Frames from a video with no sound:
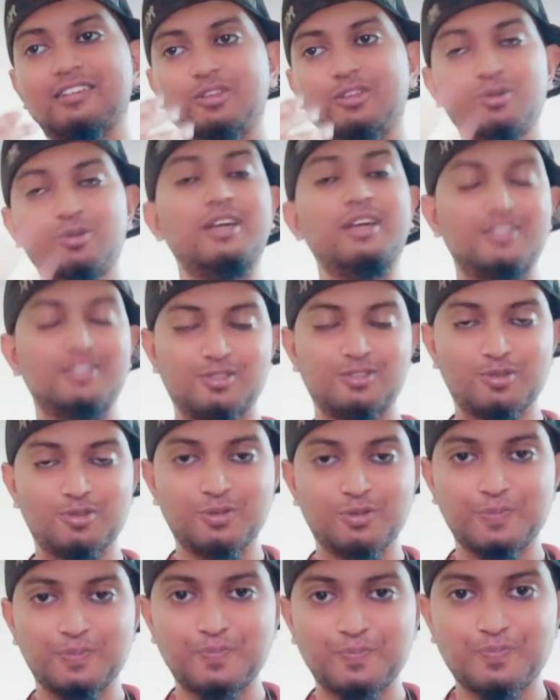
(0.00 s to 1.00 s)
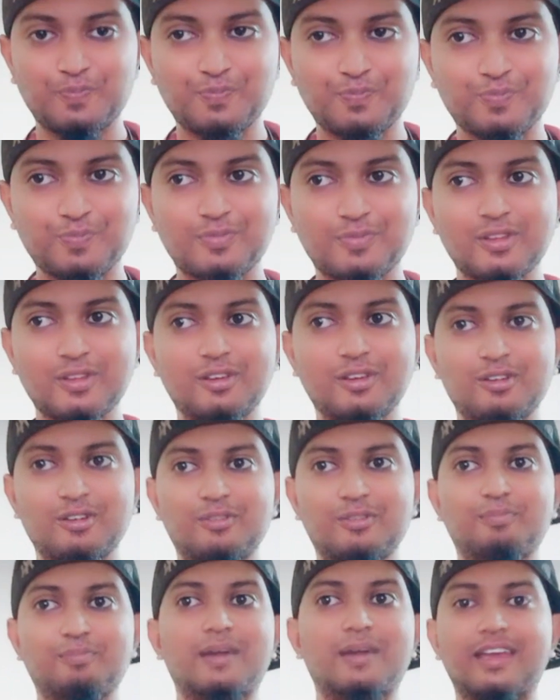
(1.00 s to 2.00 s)
you guys know
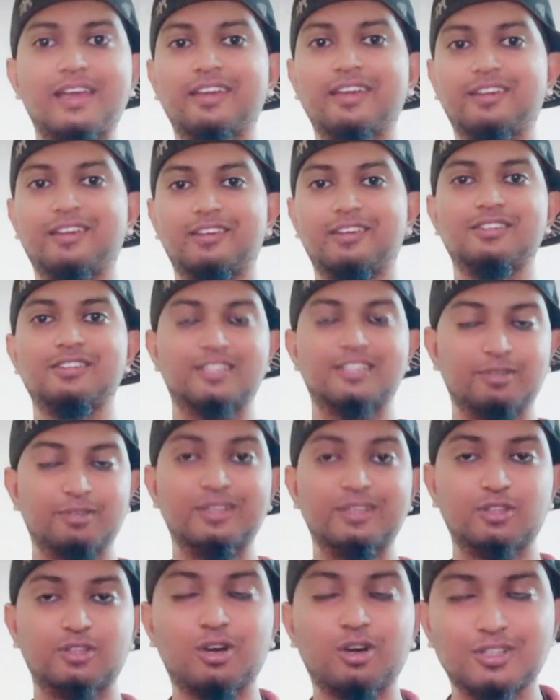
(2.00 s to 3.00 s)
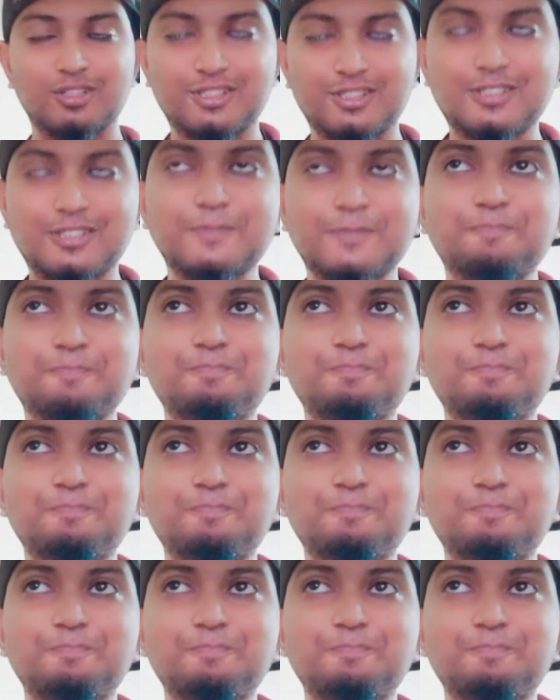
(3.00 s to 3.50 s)
my genuine thoughts.